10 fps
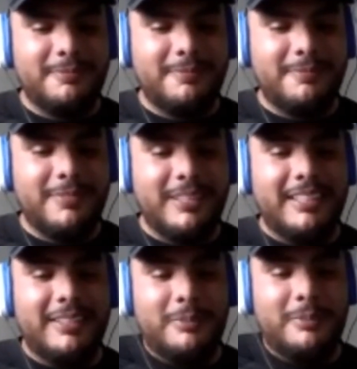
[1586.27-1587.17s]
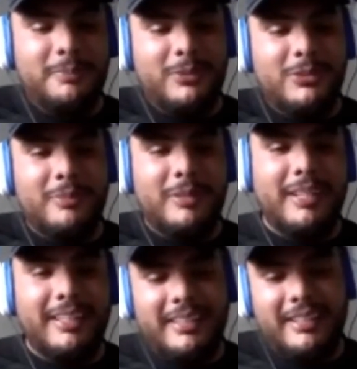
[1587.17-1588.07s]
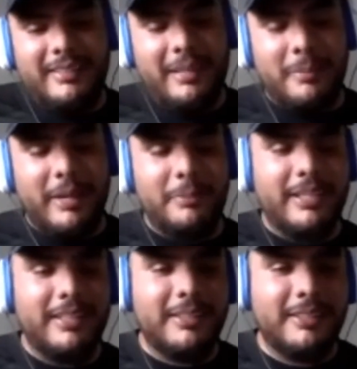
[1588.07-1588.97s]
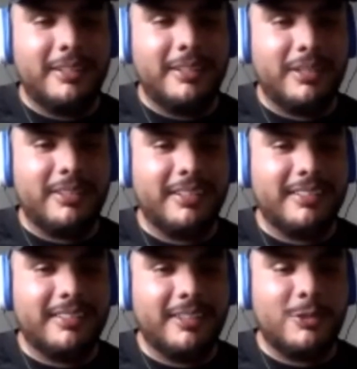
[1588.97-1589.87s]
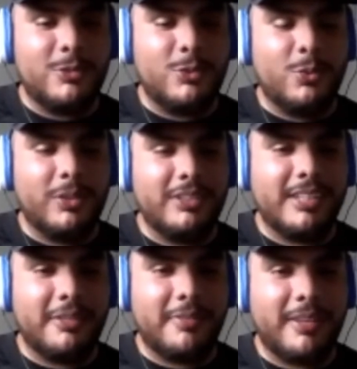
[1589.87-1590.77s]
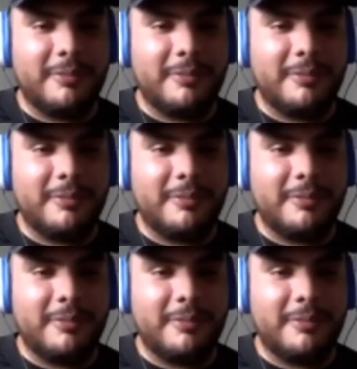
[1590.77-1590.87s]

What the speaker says: Philly pulls up the leg, they might be ending up on the 2-1 side of that.